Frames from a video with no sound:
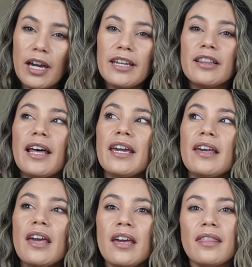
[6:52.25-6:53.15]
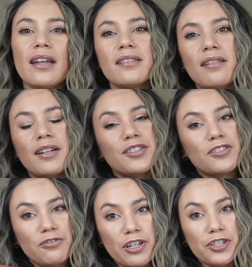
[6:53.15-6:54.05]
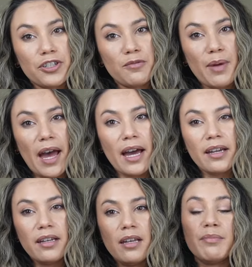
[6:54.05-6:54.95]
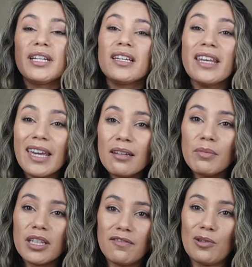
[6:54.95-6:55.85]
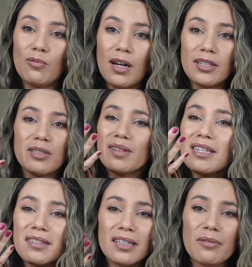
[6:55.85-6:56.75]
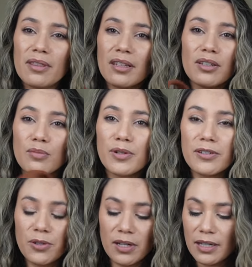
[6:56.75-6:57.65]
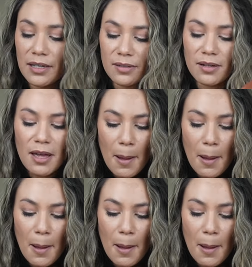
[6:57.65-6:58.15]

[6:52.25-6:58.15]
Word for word: I like that it's not a structured bag, but it can be if you wanted to easily with a little purse organizer.